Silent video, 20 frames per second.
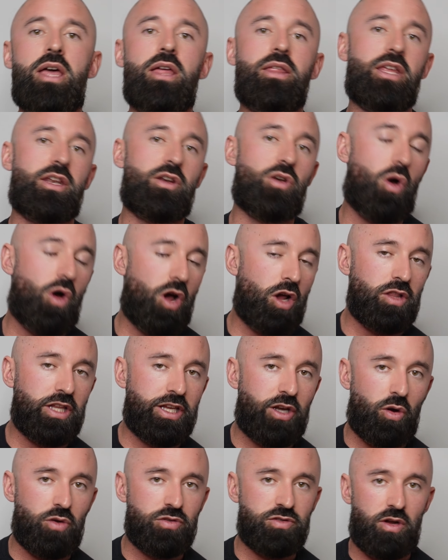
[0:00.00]
that not only
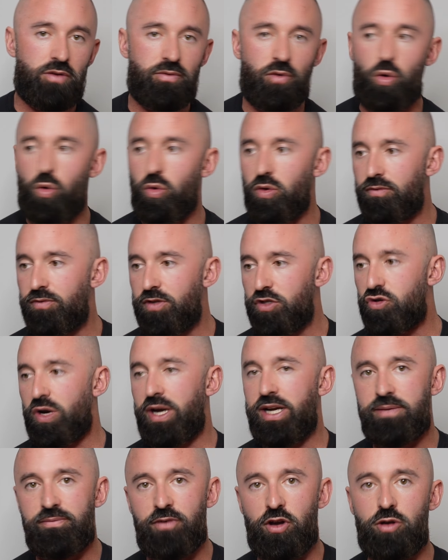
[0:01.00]
goes over all of the
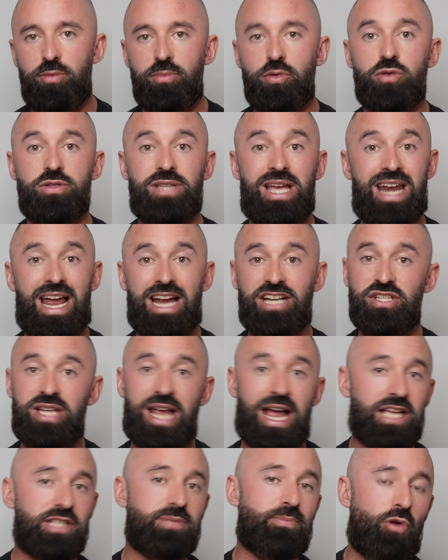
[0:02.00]
training variables and actually
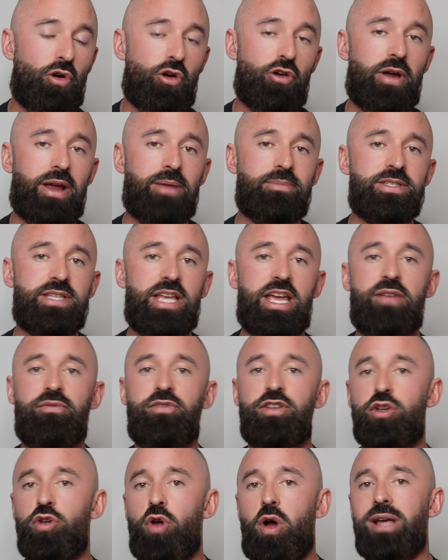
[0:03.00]
has programs there
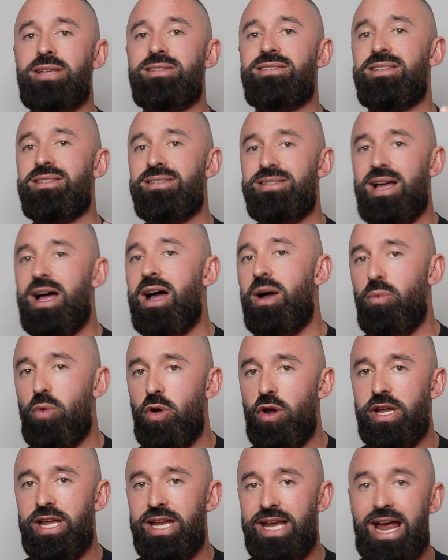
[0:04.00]
for you guys to start
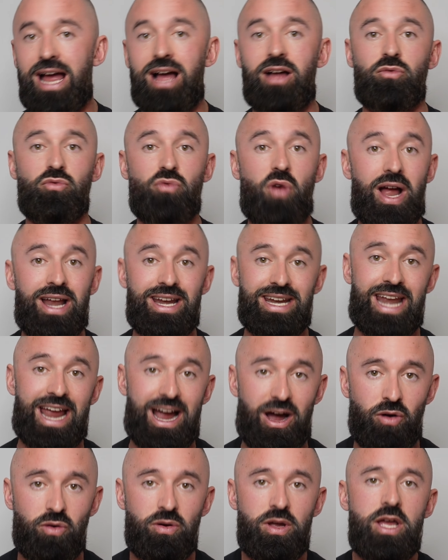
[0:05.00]
working out right
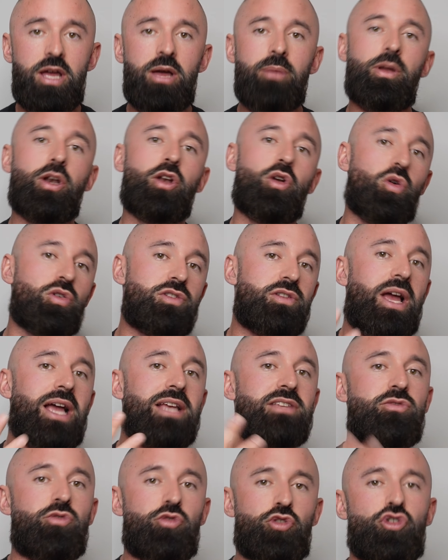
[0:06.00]
now, but it also
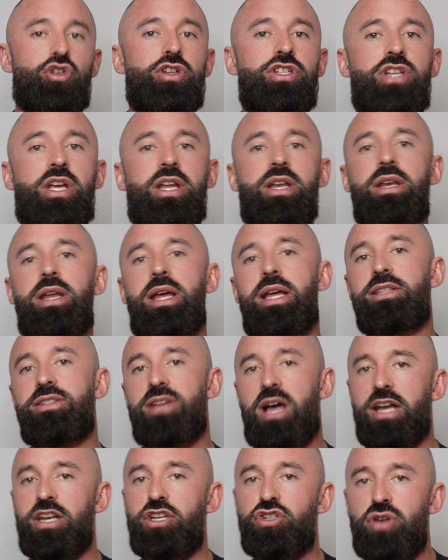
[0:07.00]
has nutrition and
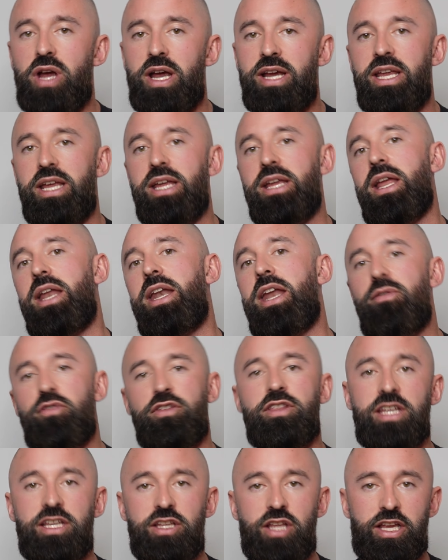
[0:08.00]
data tracking and
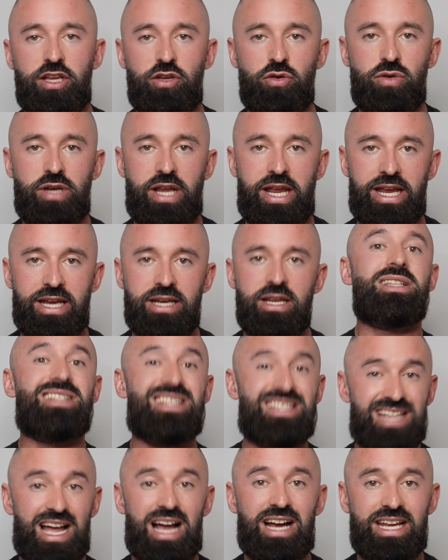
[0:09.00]
everything that you need to
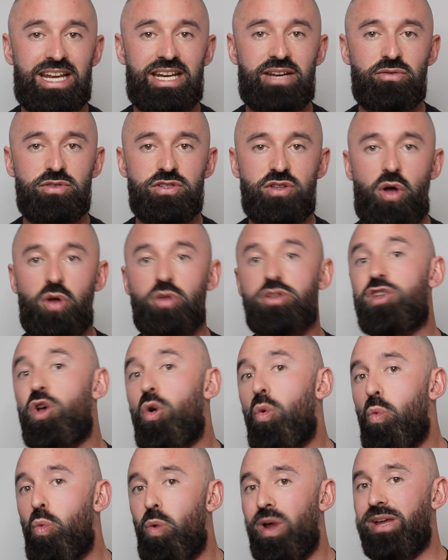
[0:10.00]
start getting results
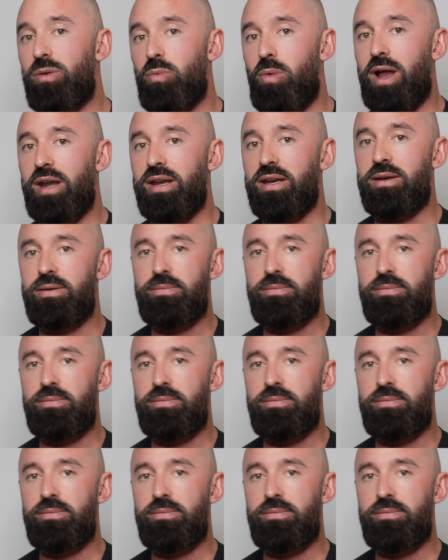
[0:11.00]
week 1.